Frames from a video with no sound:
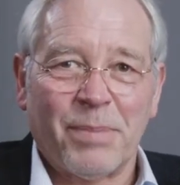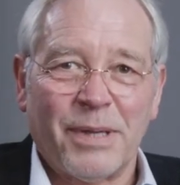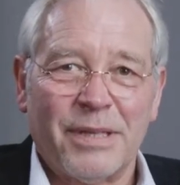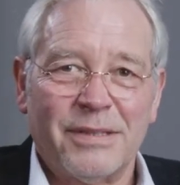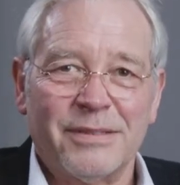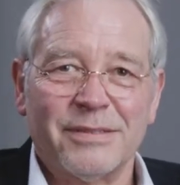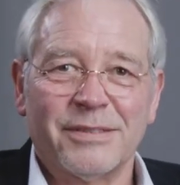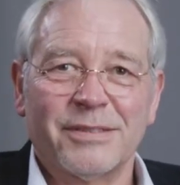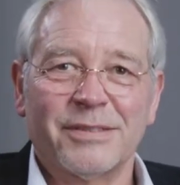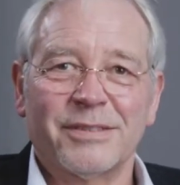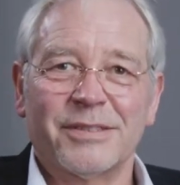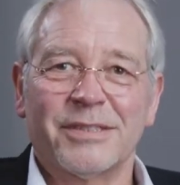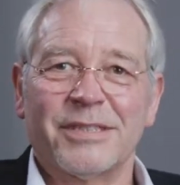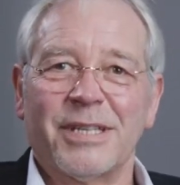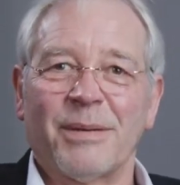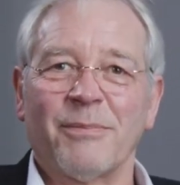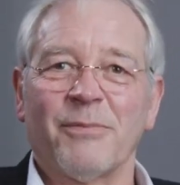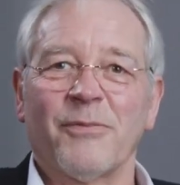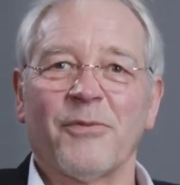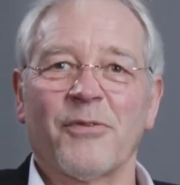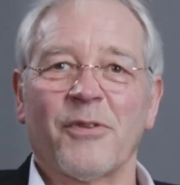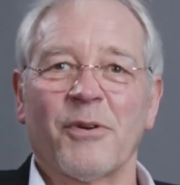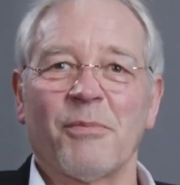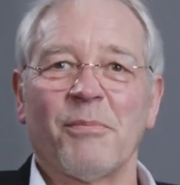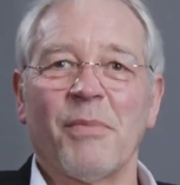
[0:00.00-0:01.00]
and
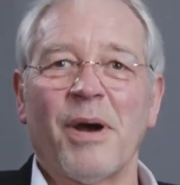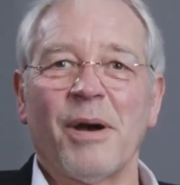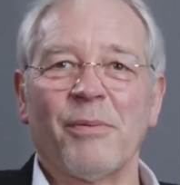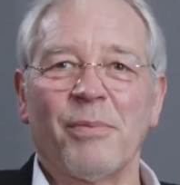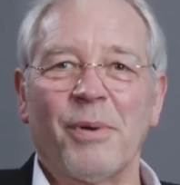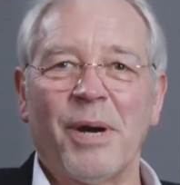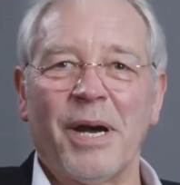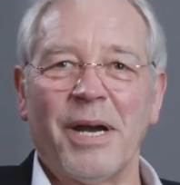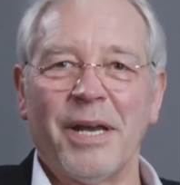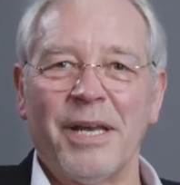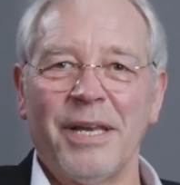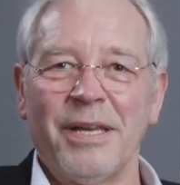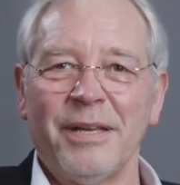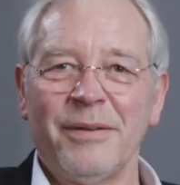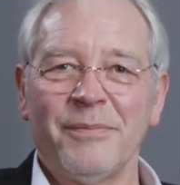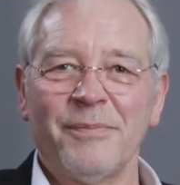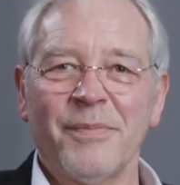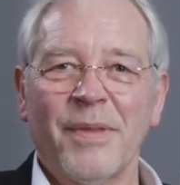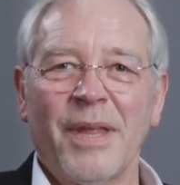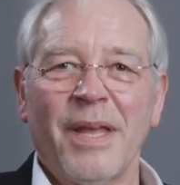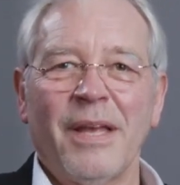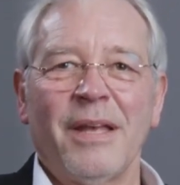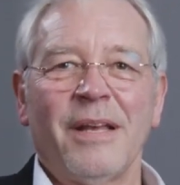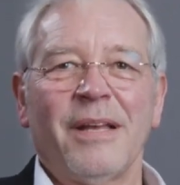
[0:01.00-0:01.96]
jump from Hawaii,